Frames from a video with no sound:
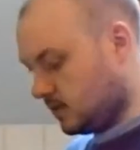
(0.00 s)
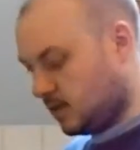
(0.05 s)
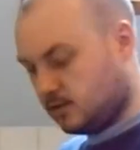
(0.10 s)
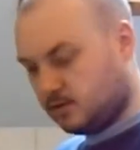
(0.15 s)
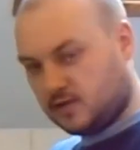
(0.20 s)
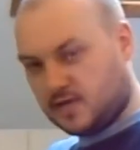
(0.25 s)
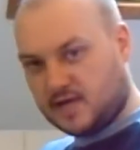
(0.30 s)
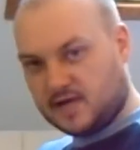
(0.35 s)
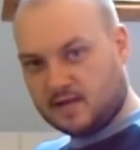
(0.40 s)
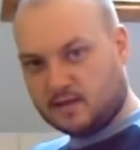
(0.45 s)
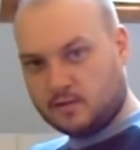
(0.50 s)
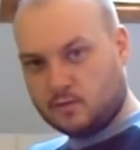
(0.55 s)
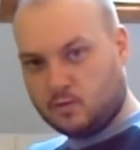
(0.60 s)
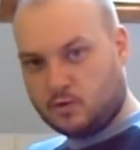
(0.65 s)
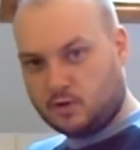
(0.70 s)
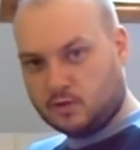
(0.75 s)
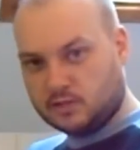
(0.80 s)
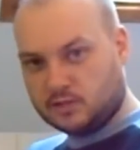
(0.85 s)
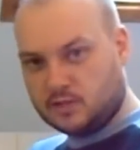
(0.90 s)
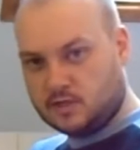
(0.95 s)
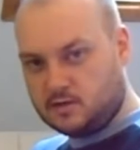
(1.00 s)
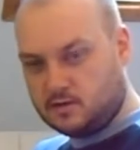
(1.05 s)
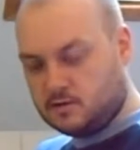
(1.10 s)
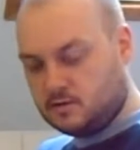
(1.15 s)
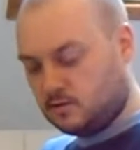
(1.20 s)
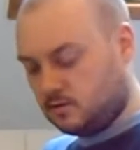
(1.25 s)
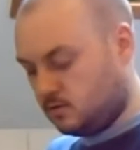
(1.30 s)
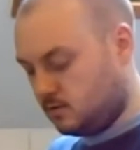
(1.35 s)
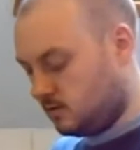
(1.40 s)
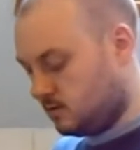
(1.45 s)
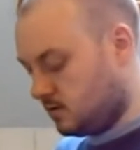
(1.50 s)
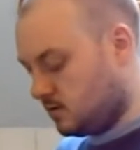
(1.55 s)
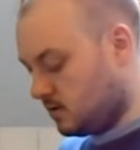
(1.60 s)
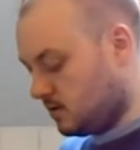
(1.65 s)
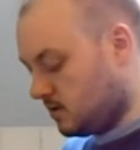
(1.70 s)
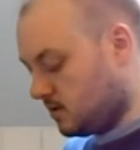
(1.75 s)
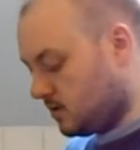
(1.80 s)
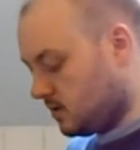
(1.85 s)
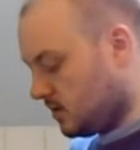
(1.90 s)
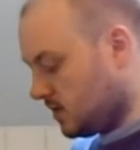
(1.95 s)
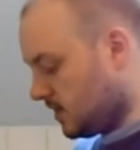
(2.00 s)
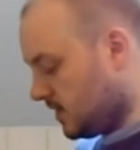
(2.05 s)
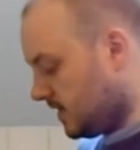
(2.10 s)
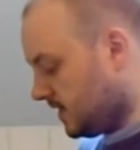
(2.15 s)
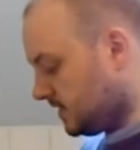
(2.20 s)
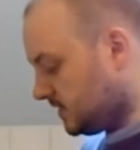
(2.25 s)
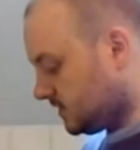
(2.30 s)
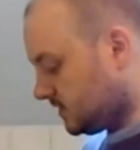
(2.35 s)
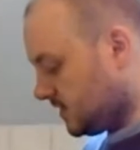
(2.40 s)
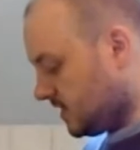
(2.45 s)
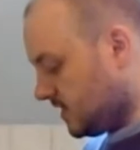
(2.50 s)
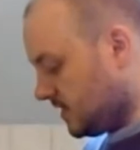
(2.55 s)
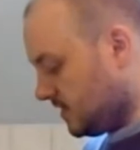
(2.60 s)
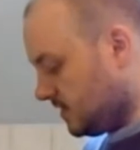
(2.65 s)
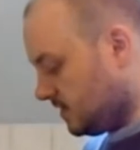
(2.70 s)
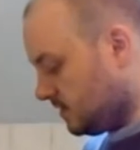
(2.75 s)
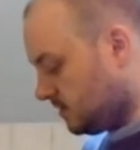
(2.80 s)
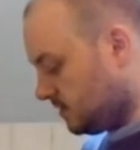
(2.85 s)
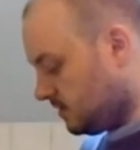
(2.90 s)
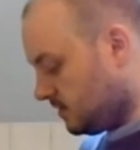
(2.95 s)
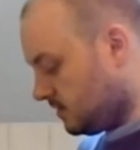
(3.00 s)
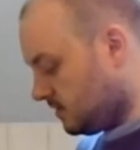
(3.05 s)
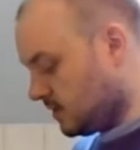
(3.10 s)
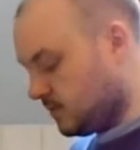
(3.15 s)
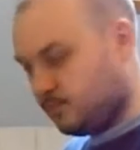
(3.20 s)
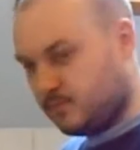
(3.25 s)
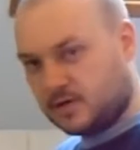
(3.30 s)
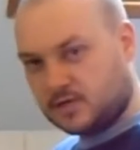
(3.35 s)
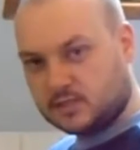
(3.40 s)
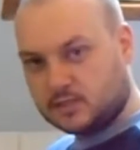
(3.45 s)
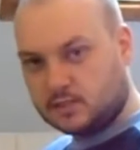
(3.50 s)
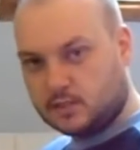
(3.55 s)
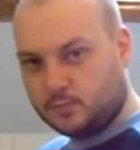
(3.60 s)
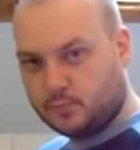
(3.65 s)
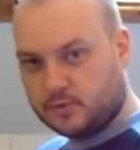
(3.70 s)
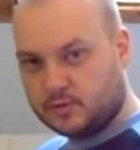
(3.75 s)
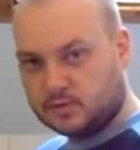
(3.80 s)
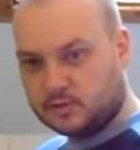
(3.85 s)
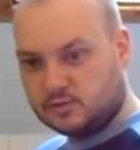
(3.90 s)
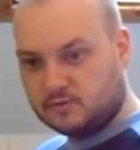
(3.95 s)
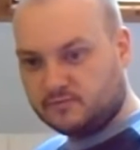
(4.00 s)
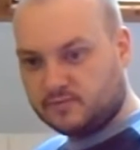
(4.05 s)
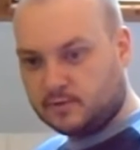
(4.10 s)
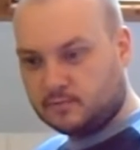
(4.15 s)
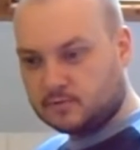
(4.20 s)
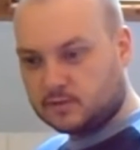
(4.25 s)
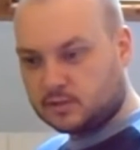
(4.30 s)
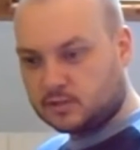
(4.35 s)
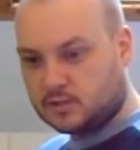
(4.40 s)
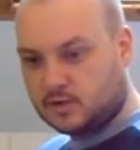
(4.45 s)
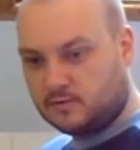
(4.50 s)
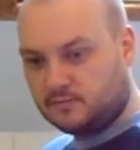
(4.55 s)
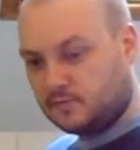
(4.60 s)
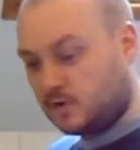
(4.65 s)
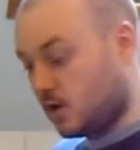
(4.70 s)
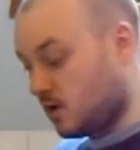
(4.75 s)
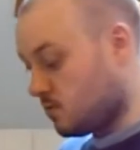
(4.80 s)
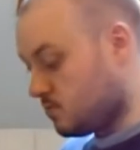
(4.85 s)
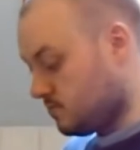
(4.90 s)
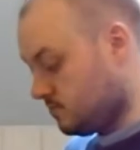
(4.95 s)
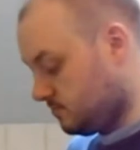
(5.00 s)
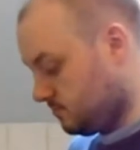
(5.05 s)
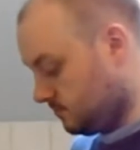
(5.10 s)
Add the egg and the water and then mix it up until it forms a soft dough.